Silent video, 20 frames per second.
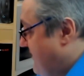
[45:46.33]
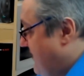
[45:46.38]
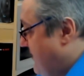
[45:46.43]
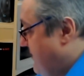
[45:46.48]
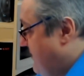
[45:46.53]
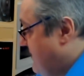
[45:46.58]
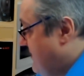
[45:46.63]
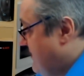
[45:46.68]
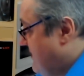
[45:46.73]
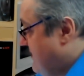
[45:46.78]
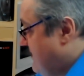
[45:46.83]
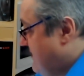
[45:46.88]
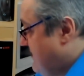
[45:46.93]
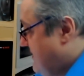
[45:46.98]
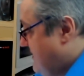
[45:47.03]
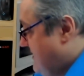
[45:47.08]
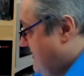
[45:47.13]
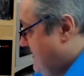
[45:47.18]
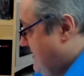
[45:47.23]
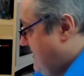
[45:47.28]
to.
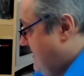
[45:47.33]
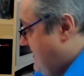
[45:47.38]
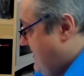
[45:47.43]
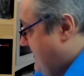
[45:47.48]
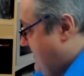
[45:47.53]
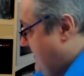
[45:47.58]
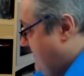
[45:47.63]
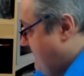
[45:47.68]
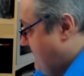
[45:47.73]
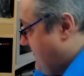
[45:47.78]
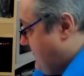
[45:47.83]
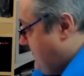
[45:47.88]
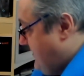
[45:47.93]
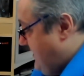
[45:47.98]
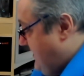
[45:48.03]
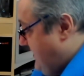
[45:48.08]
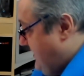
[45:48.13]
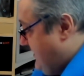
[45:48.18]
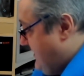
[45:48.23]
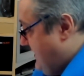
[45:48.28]
Don't think we
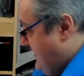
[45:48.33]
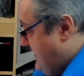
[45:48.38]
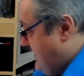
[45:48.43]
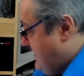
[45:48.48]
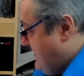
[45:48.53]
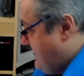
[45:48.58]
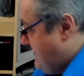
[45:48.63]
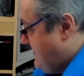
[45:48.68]
need that.